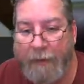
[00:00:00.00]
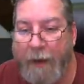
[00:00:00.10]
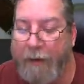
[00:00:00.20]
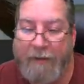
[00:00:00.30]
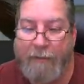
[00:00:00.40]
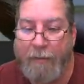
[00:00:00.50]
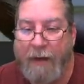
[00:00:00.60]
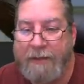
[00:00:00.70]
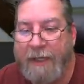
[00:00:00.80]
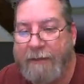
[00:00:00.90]
Oh, every
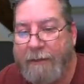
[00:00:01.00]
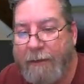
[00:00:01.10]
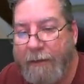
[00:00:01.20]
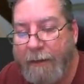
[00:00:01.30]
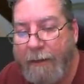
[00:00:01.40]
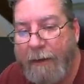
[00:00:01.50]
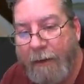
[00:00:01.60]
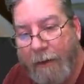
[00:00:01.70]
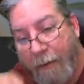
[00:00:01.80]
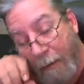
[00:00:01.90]
project.
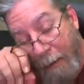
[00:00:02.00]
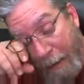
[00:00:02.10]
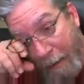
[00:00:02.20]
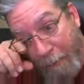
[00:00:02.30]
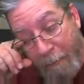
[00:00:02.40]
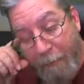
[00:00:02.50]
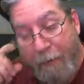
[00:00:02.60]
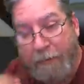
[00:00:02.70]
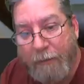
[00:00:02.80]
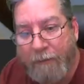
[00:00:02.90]
Every project? Yep, we
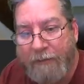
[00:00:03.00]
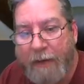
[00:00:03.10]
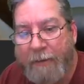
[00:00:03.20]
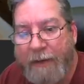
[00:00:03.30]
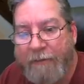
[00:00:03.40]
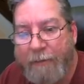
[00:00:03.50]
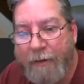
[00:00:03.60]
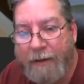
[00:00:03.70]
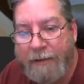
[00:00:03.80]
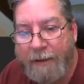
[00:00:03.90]
worked overtime on every
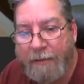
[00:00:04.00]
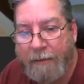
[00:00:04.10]
project.